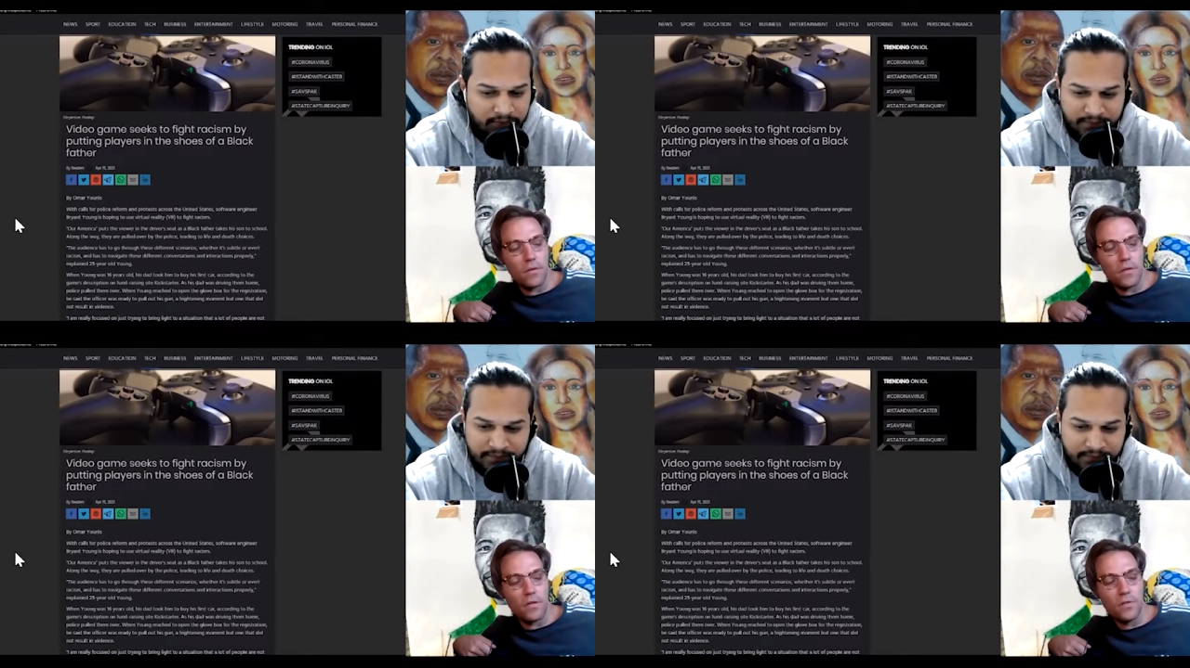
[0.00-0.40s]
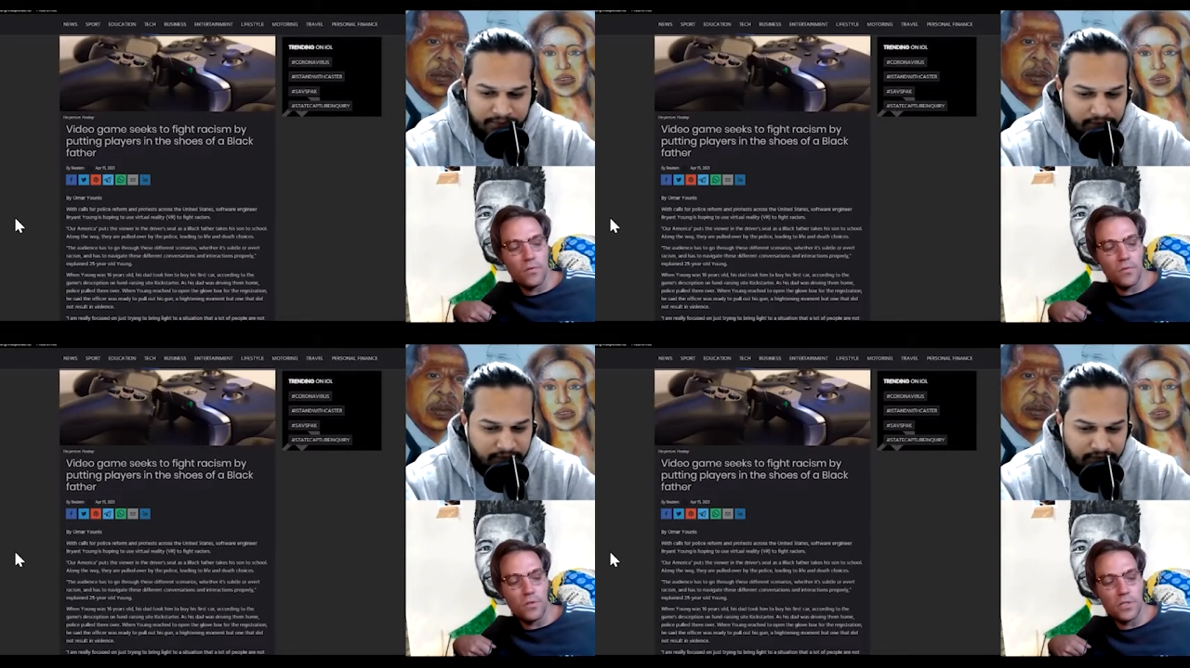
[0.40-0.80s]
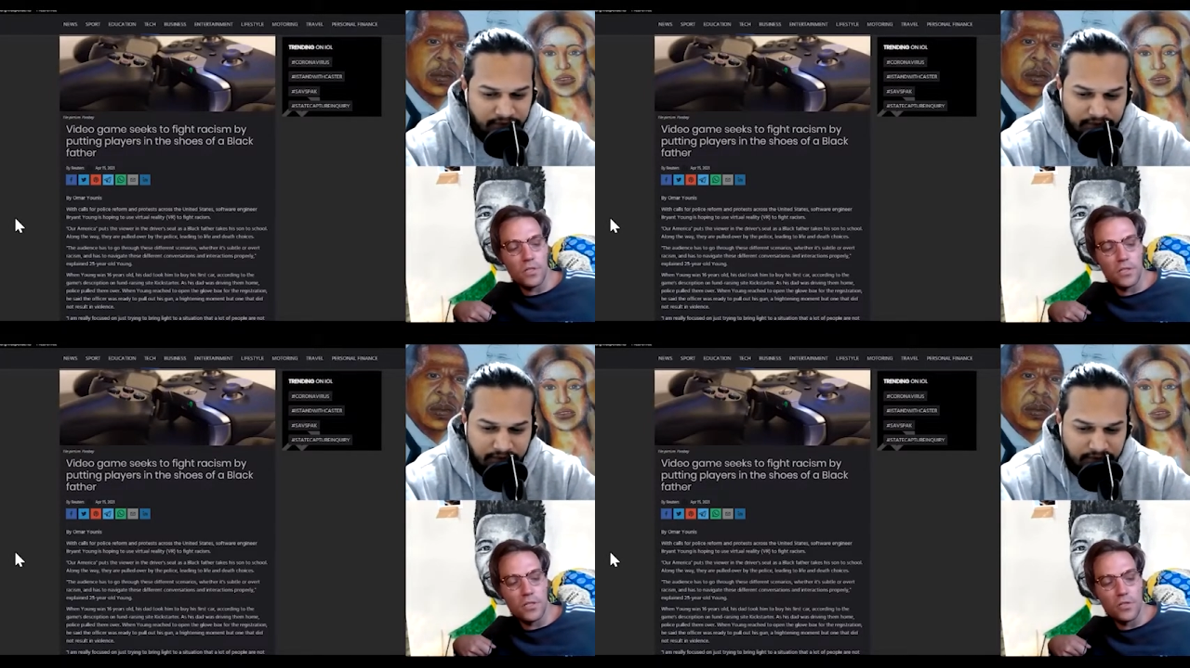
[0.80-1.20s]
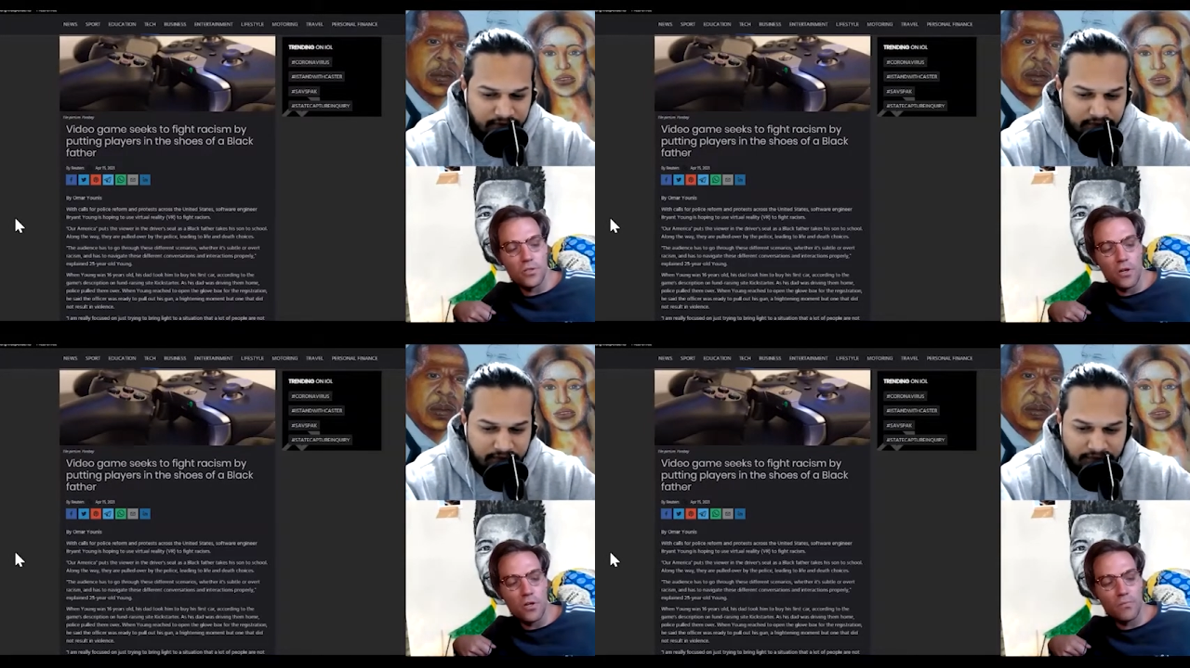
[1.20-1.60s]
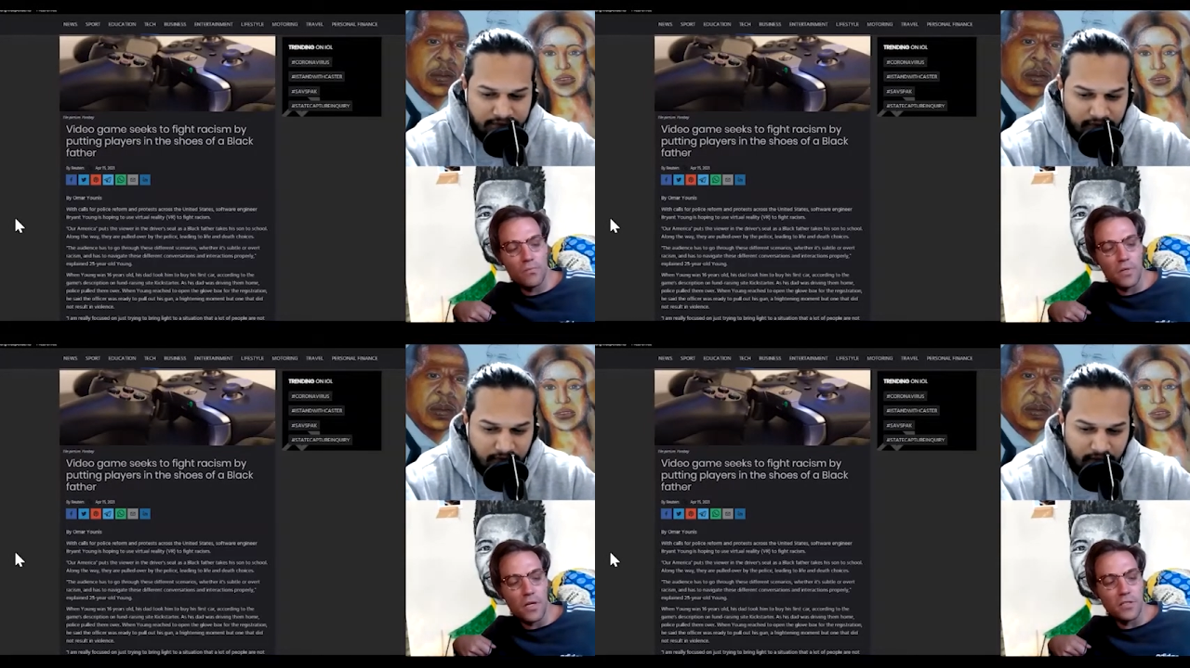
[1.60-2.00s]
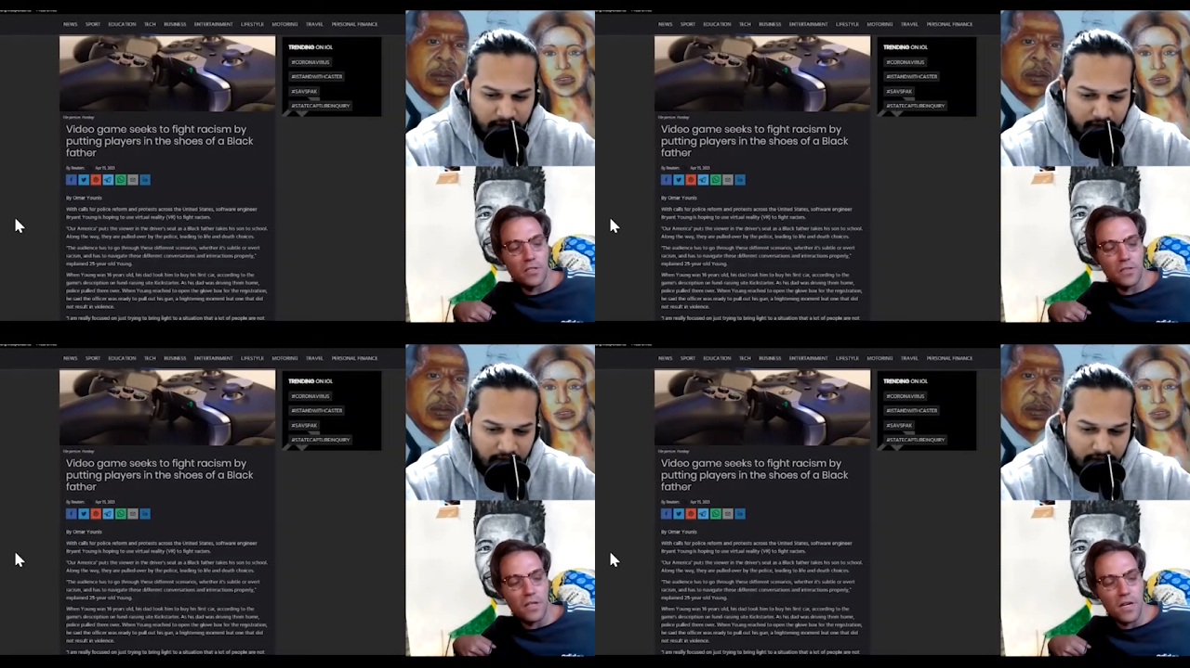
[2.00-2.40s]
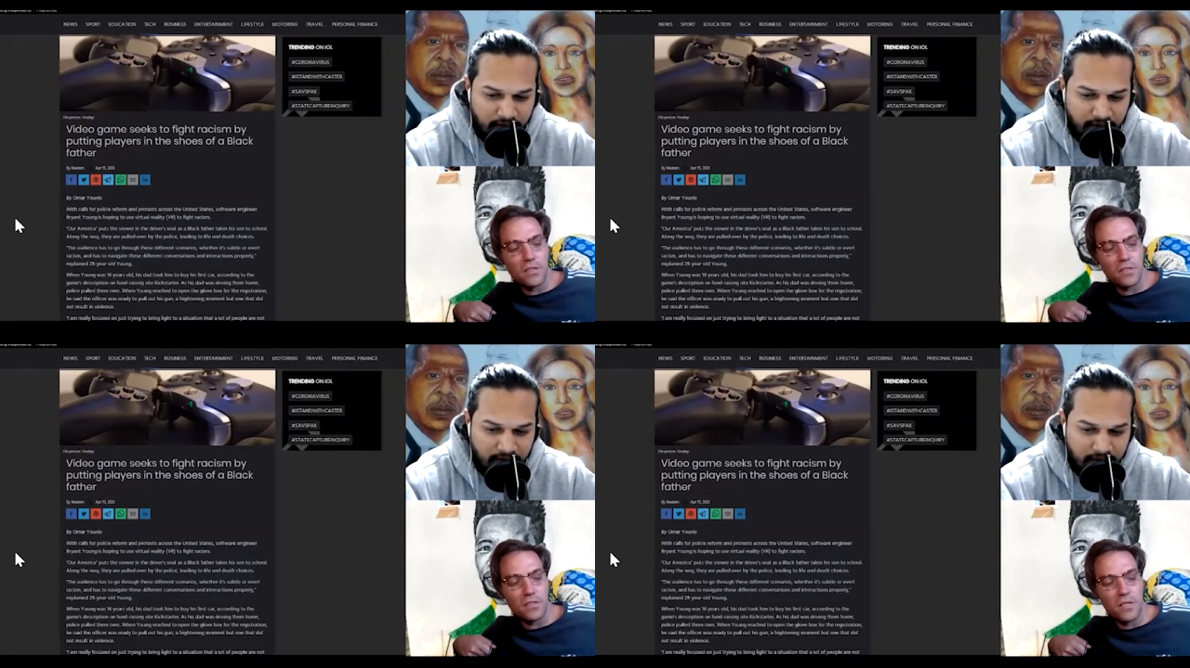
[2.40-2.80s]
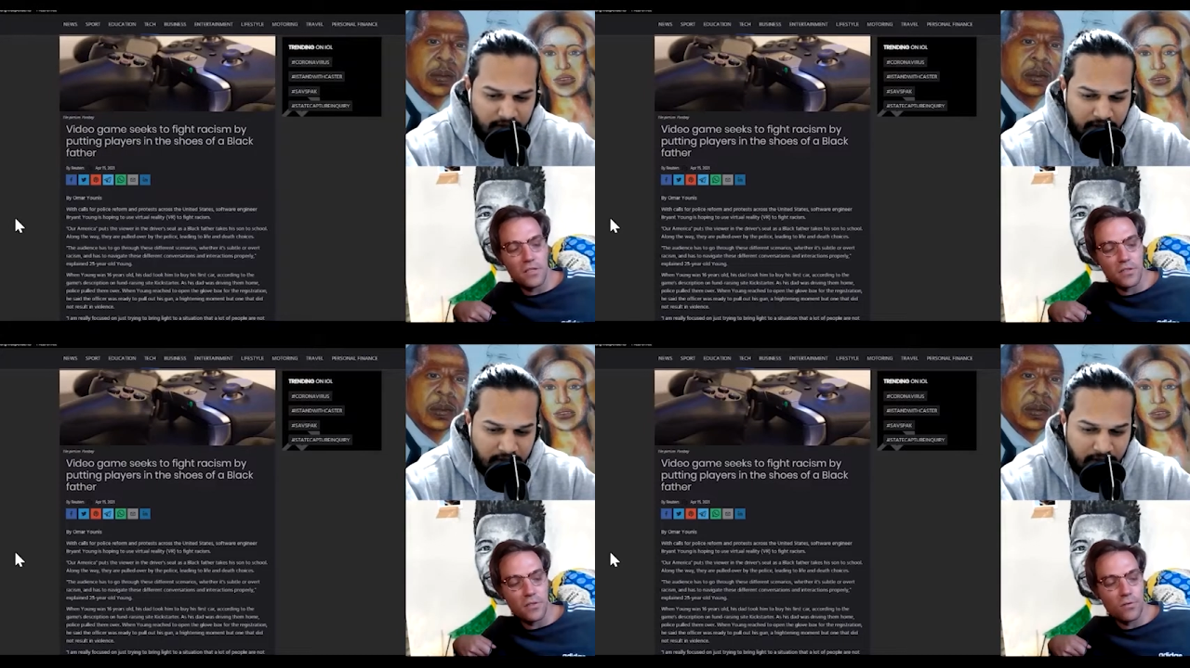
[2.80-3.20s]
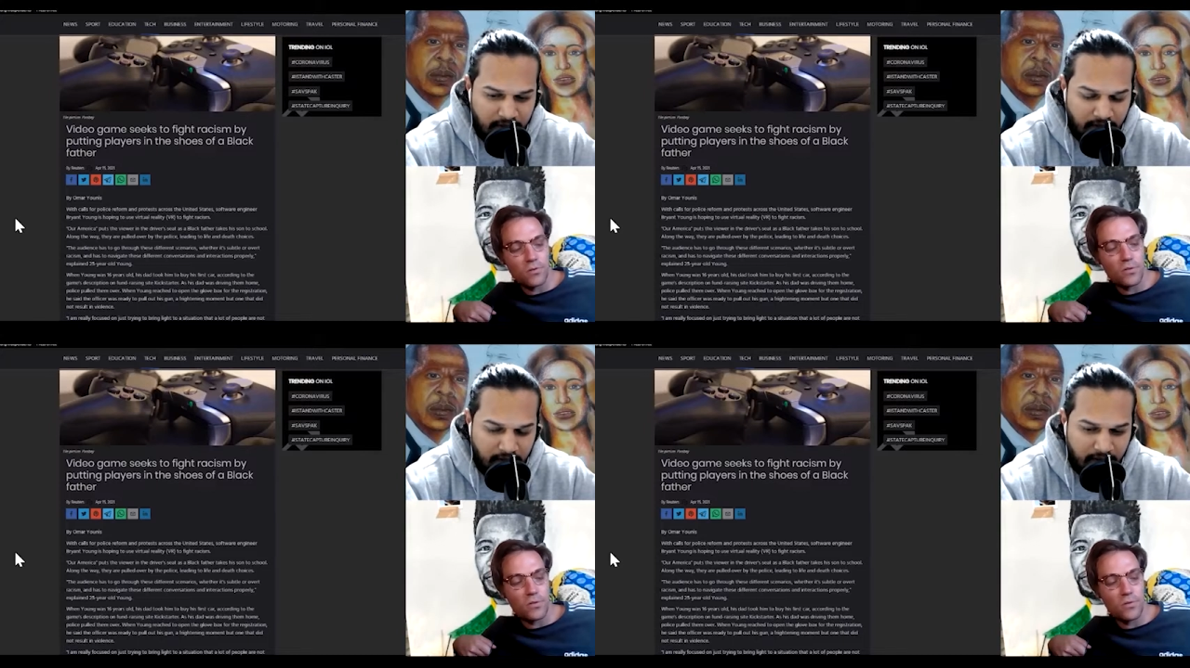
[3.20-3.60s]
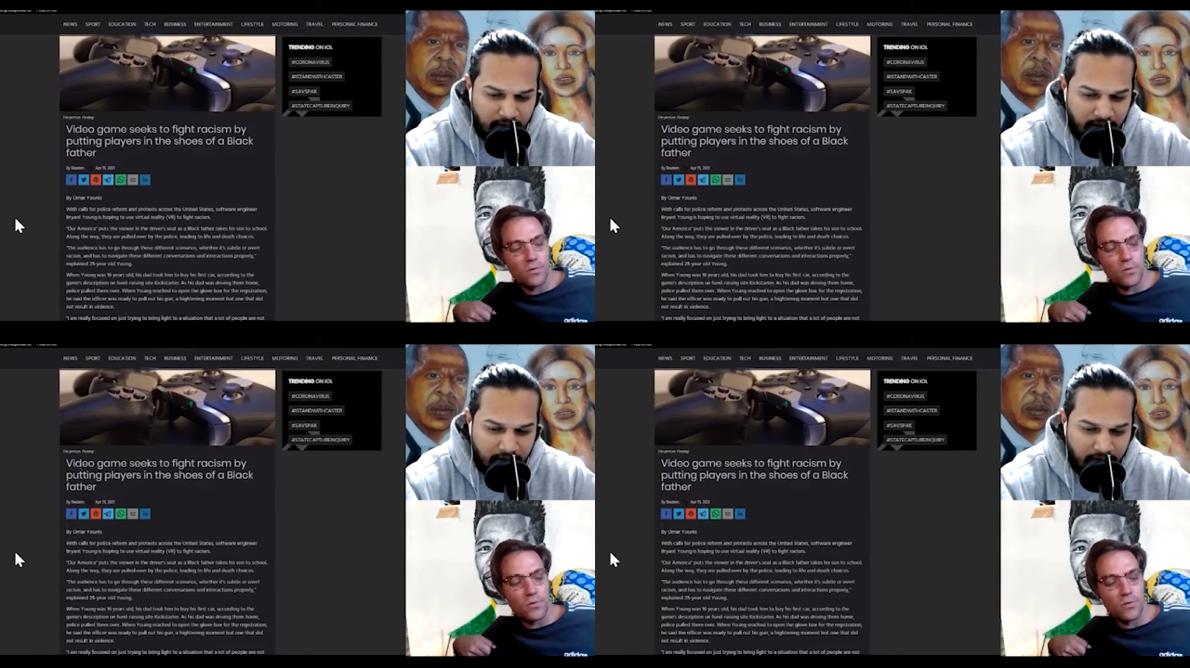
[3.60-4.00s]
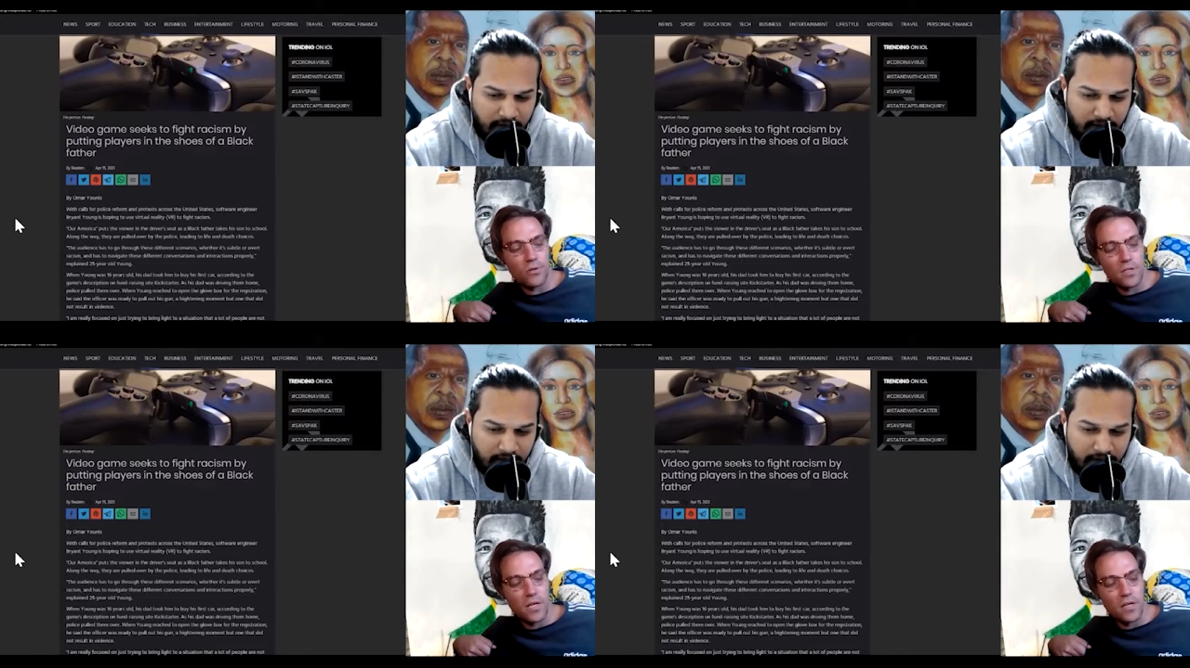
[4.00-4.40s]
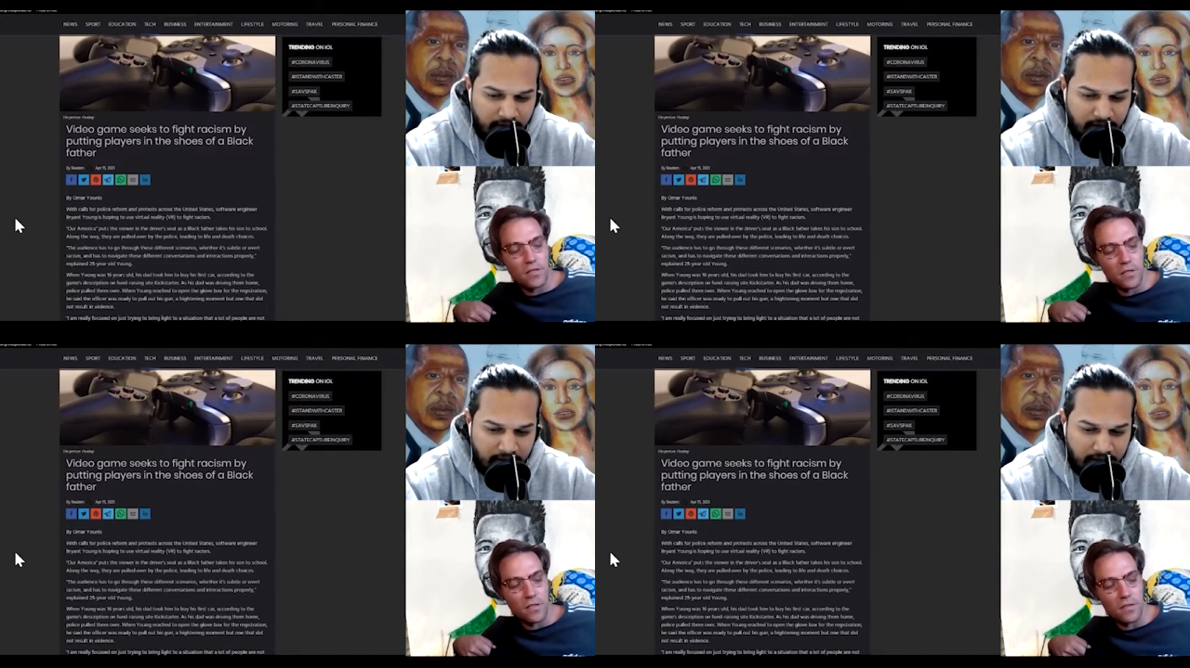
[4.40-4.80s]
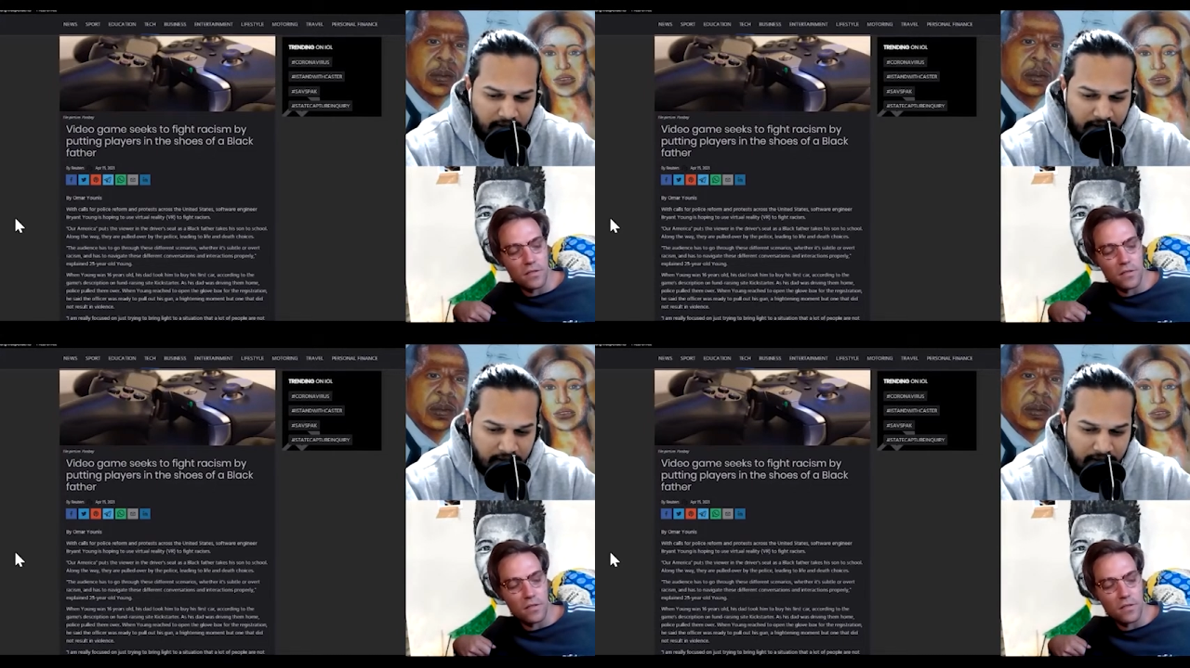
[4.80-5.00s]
Speaker 1: And the dude, she, she shot him, and she now she's saying she thought she was using a taser.